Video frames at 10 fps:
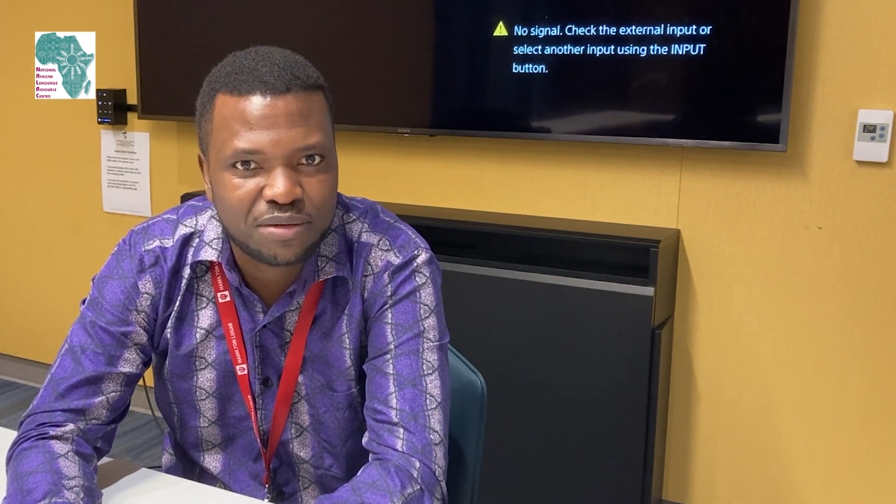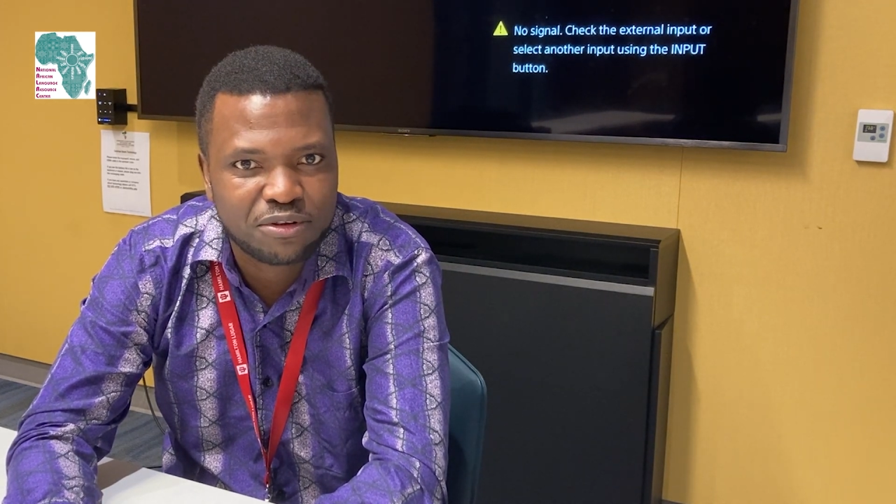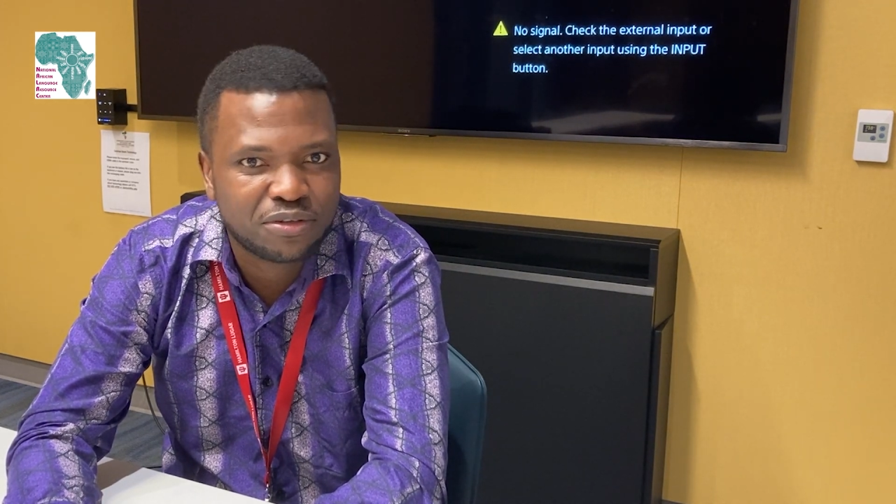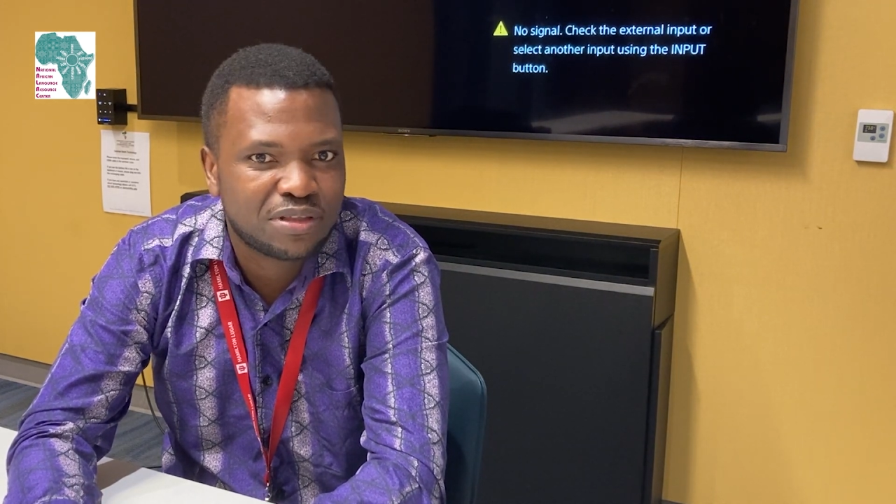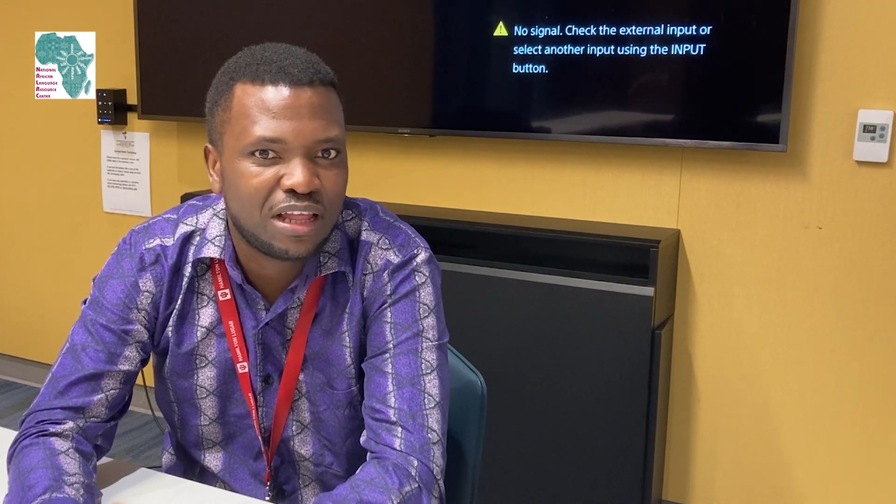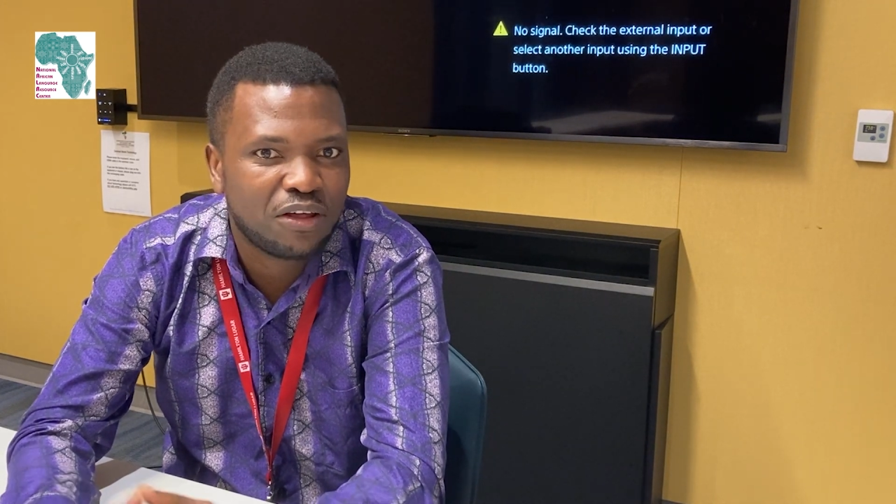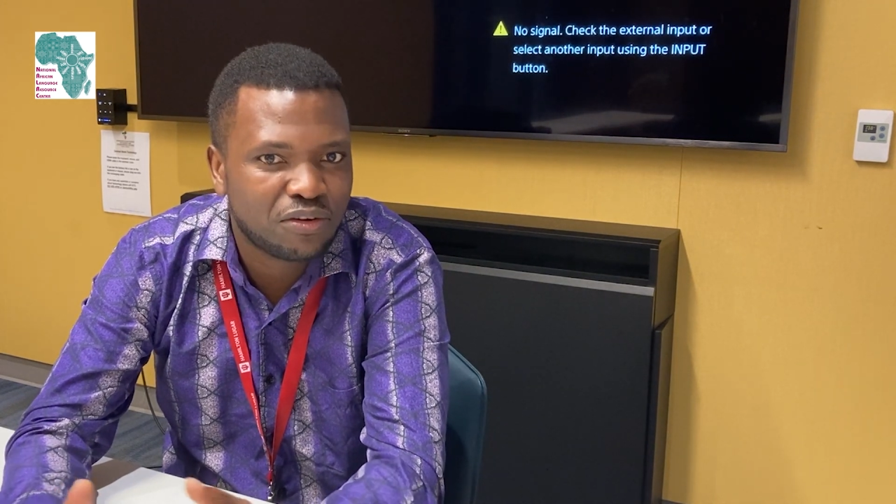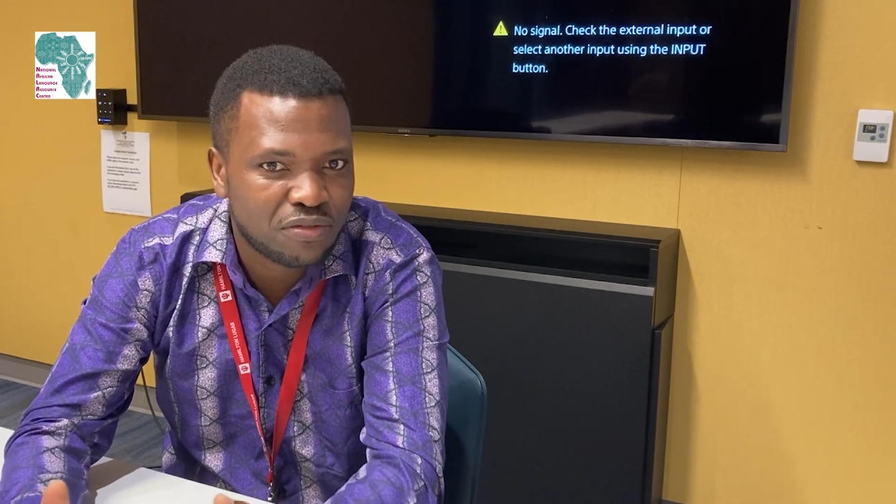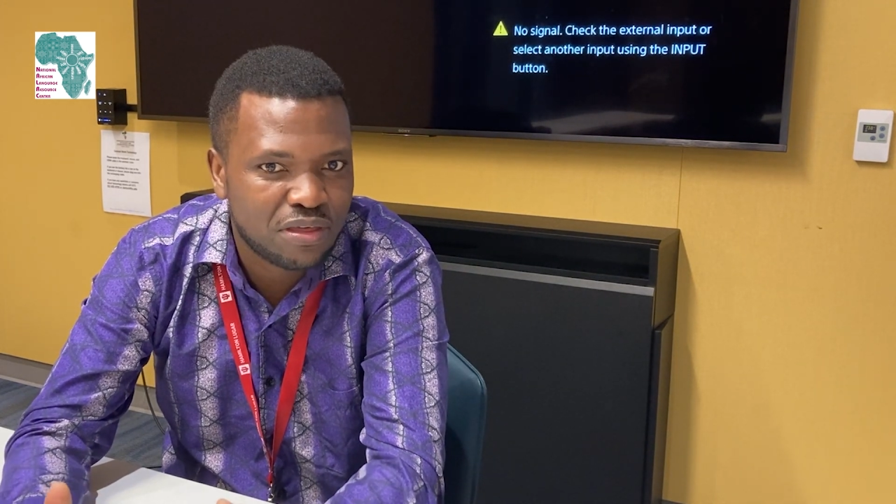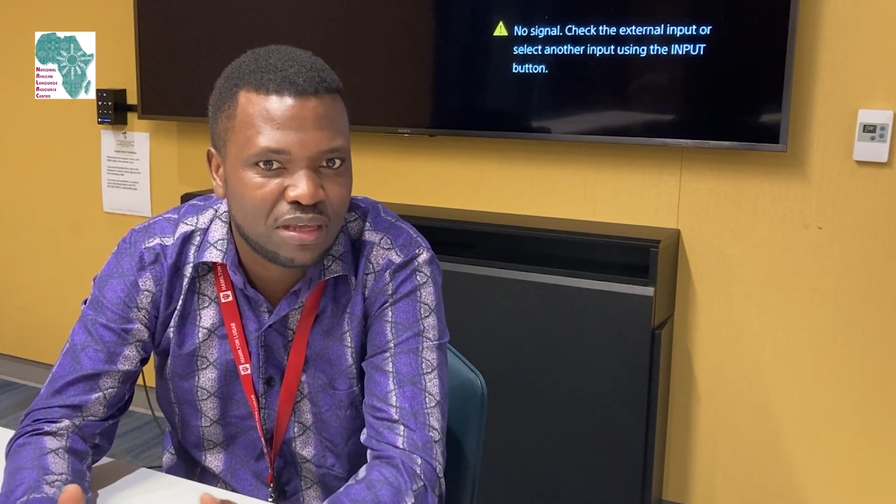because there are a lot
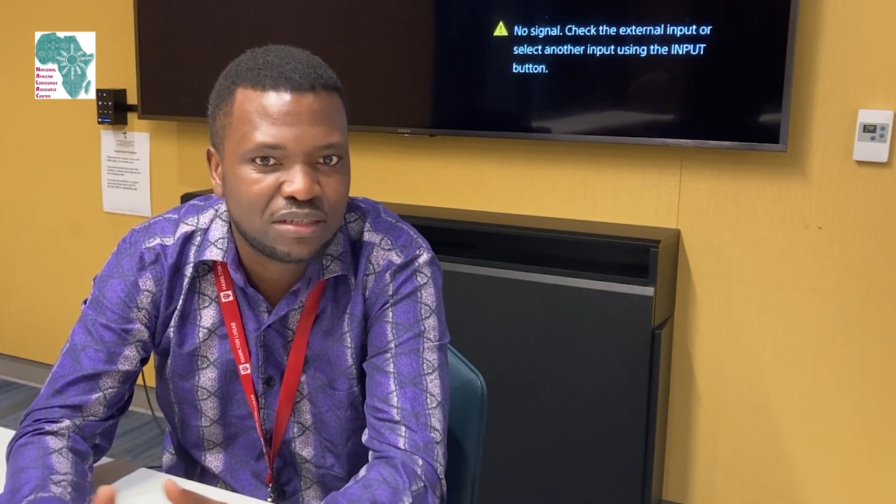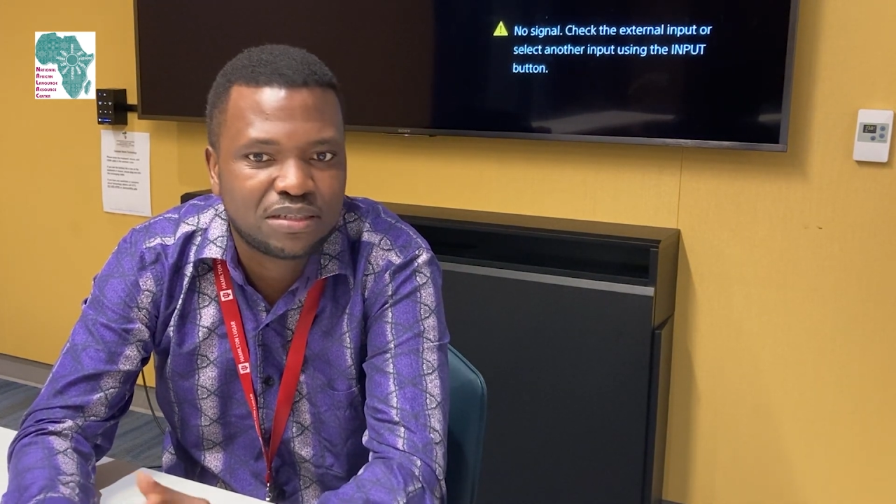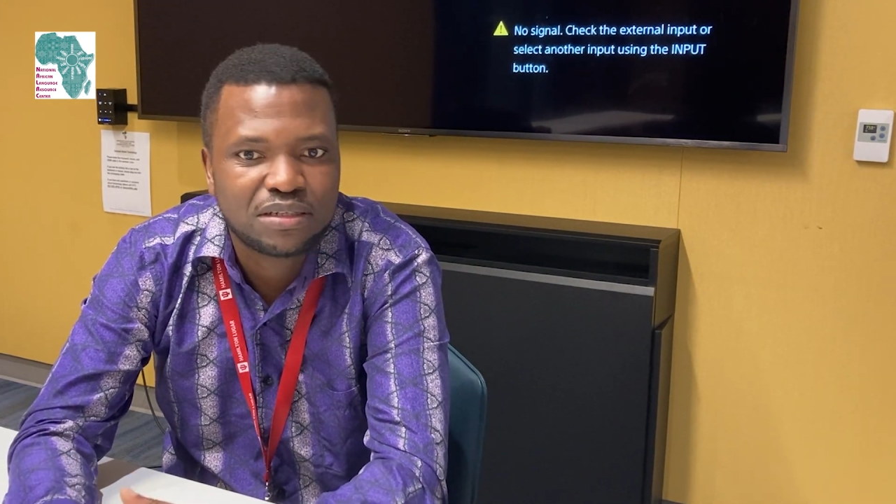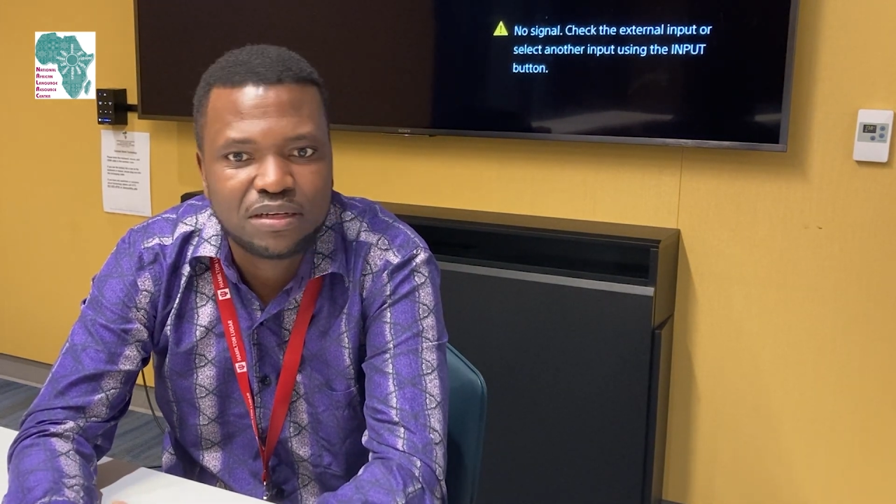of things,